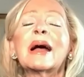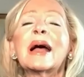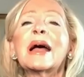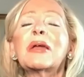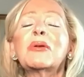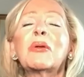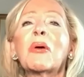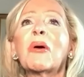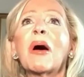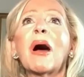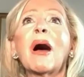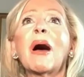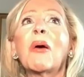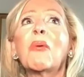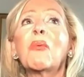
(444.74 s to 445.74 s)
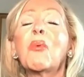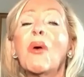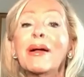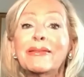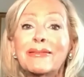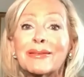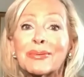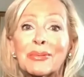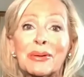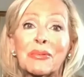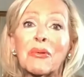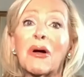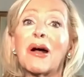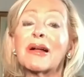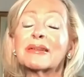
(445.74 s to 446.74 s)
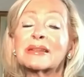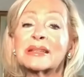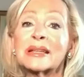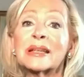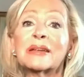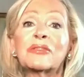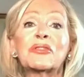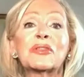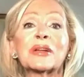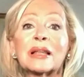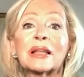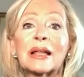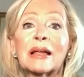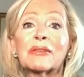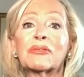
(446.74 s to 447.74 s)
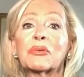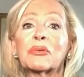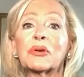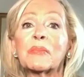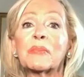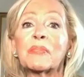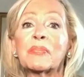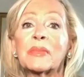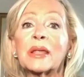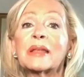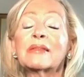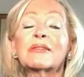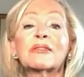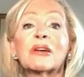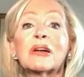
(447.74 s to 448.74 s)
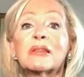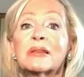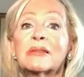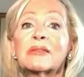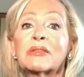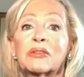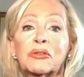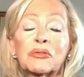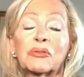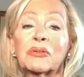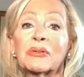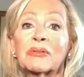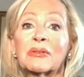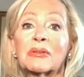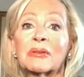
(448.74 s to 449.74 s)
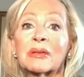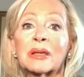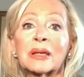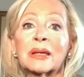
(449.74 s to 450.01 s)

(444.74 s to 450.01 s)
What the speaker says: And once we walked into the classroom and saw these students